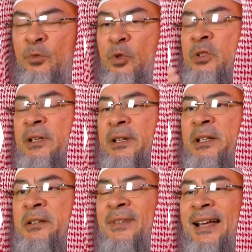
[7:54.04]
would
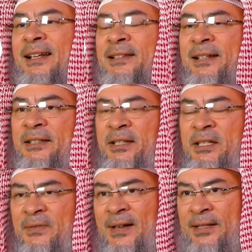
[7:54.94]
invalidate
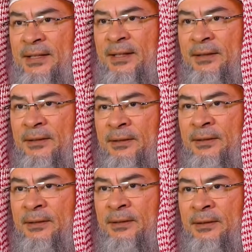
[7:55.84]
his fasting.
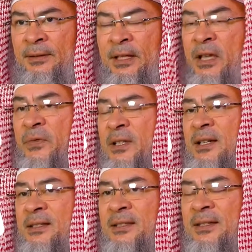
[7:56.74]
If he
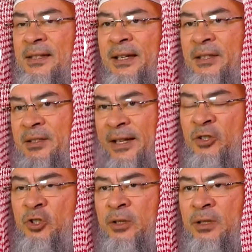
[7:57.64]
does this
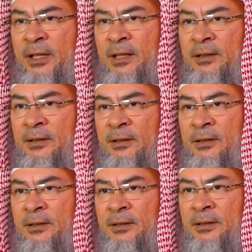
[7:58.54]
intentionally,
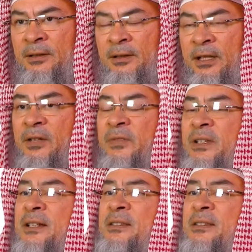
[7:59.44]
and if he